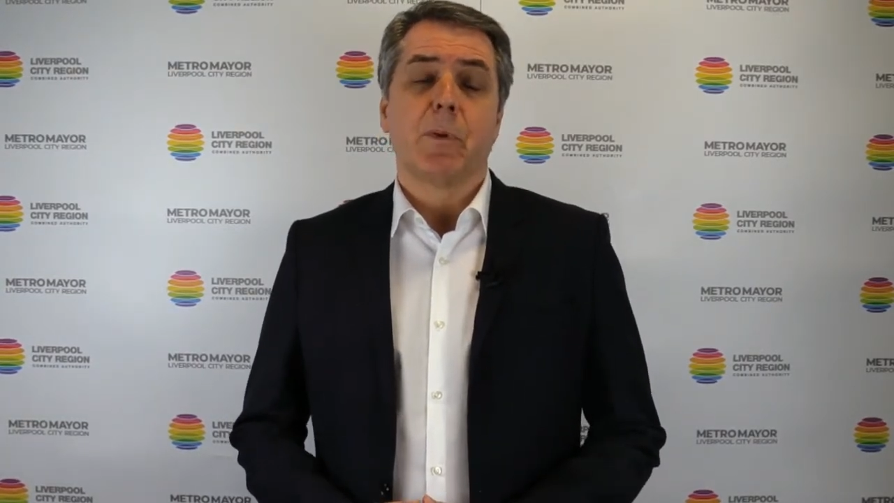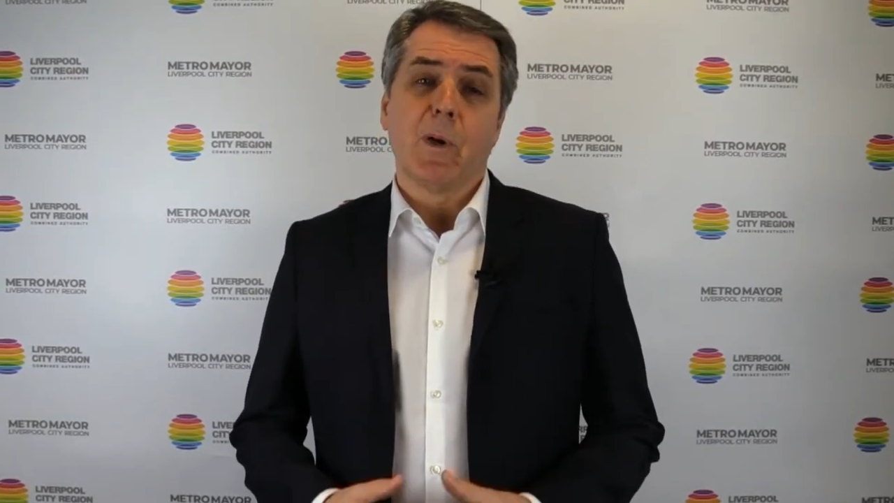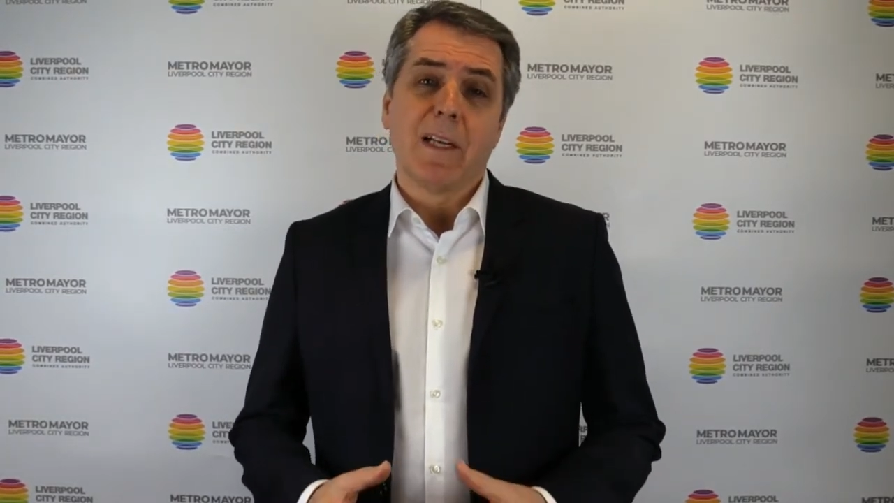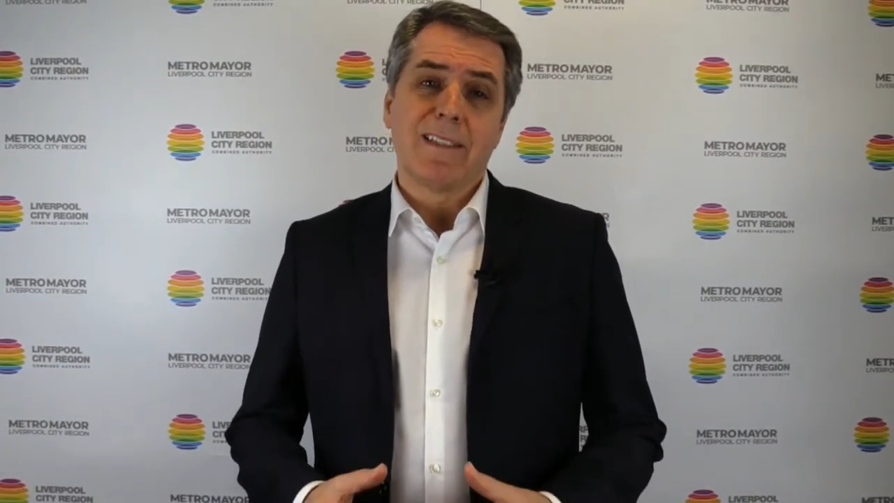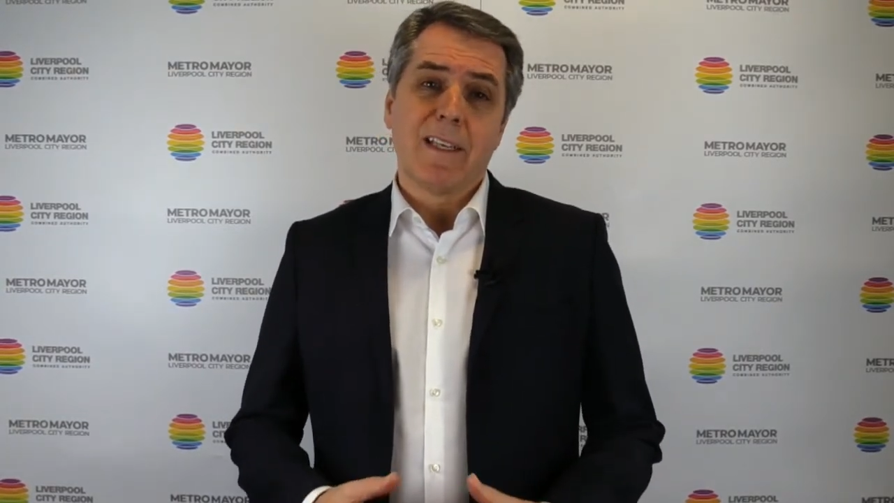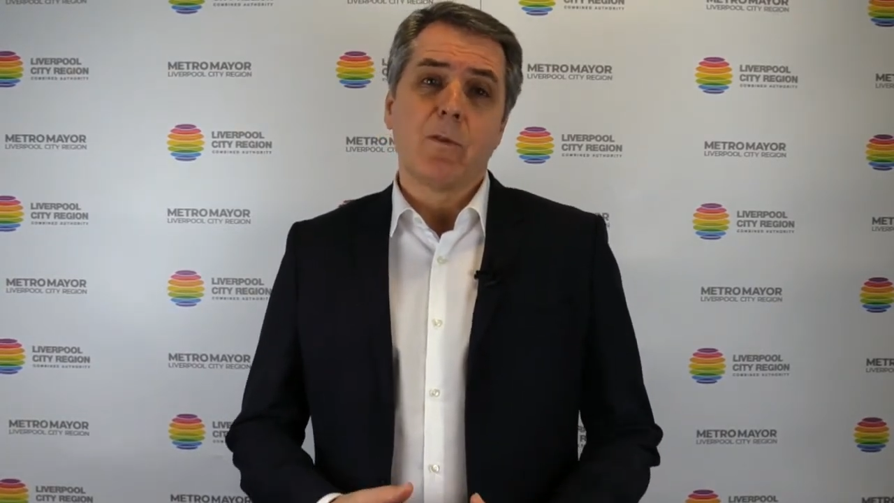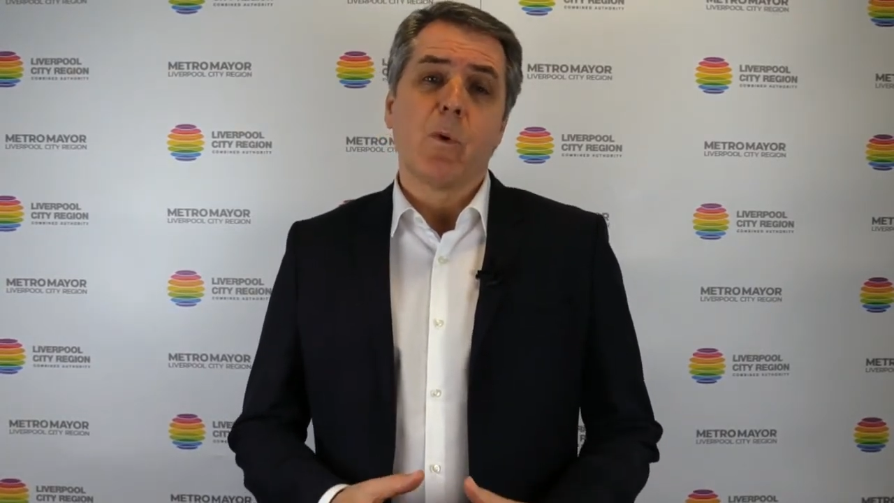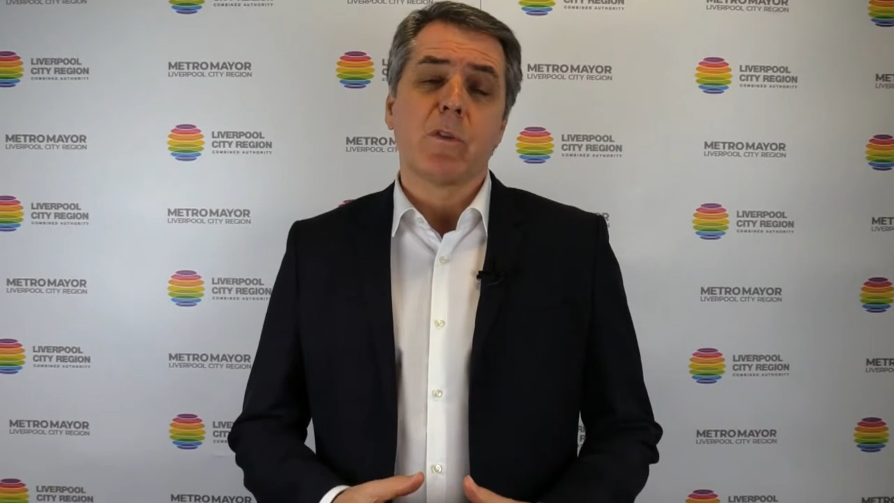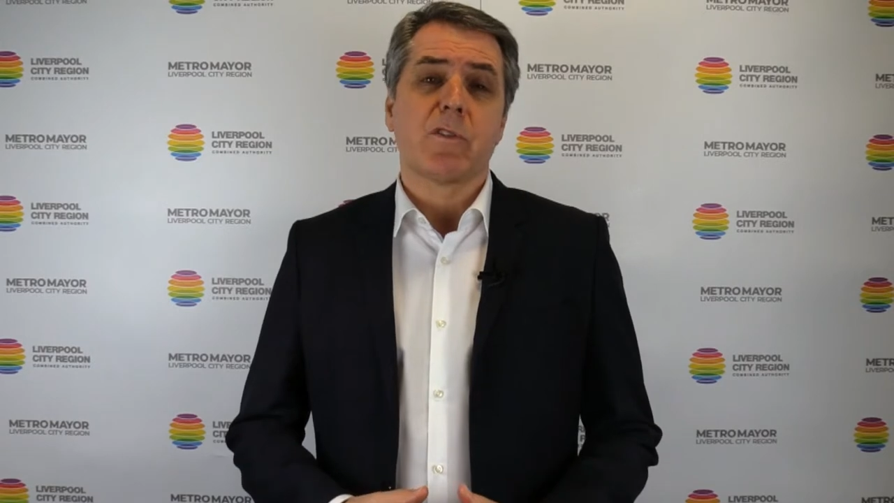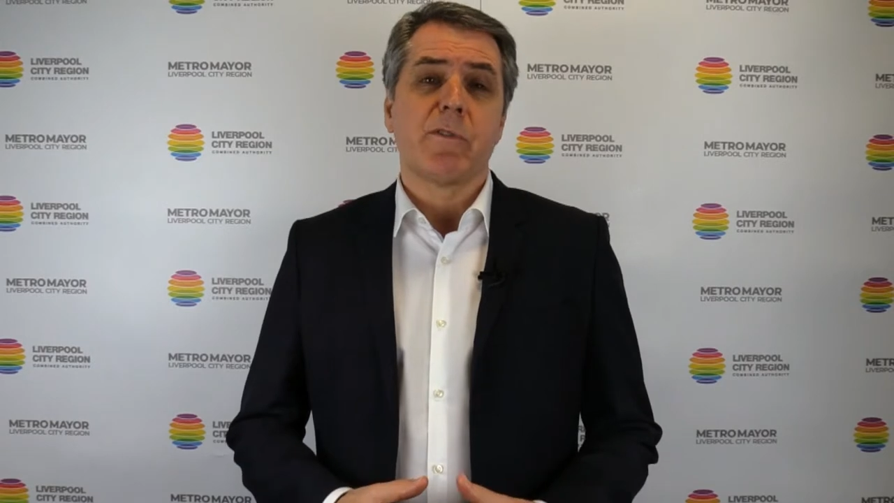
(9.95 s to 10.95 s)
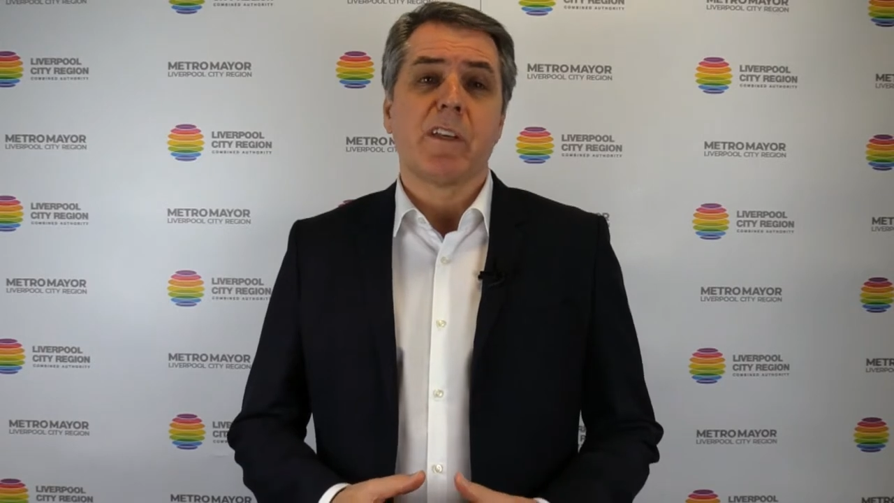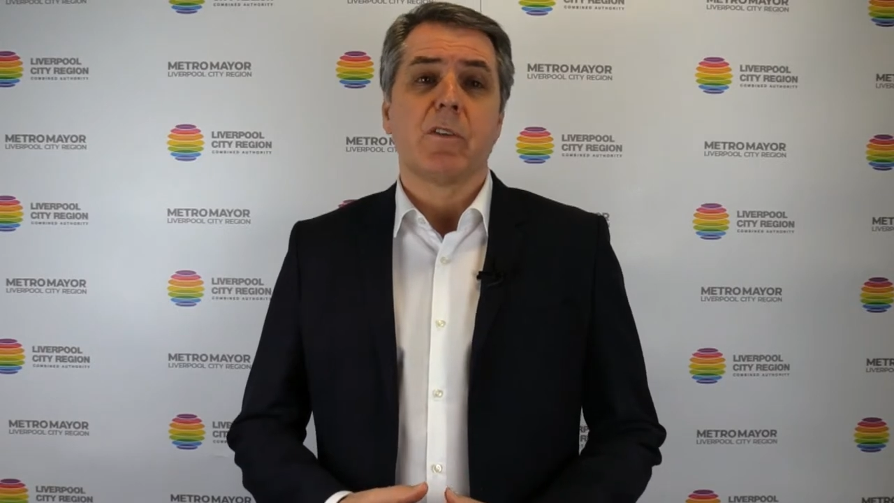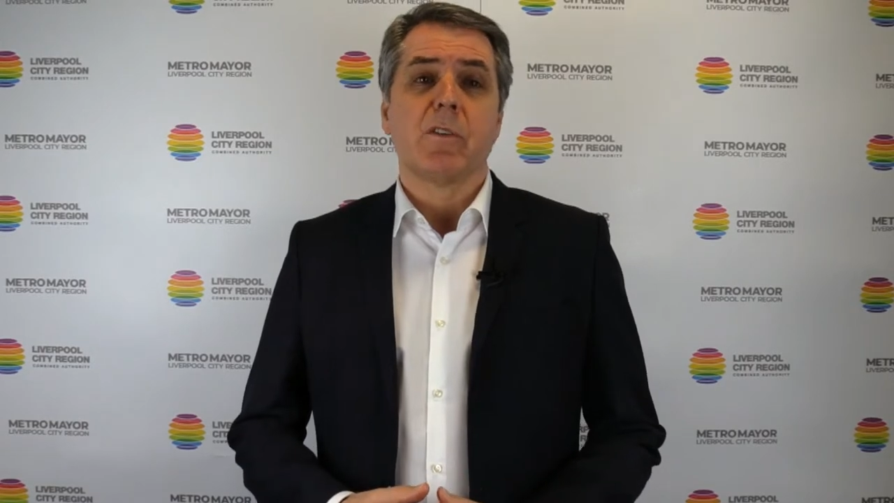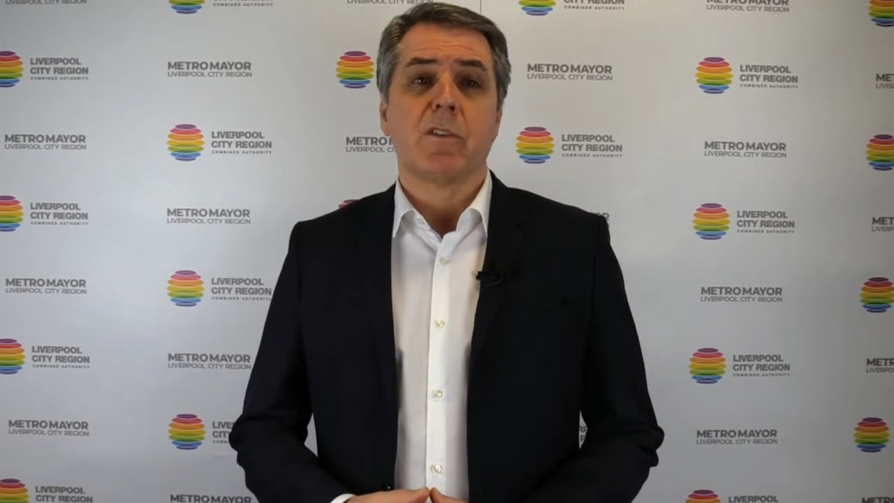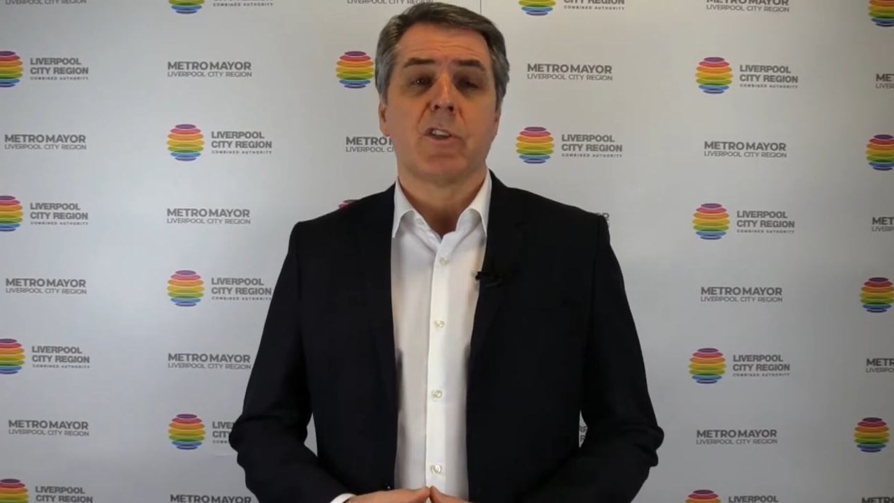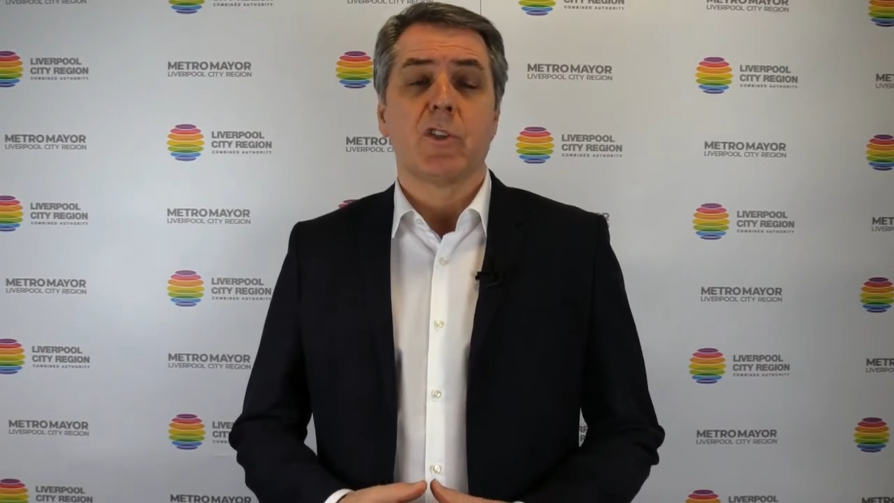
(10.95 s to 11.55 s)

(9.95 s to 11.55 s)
but I did want to record a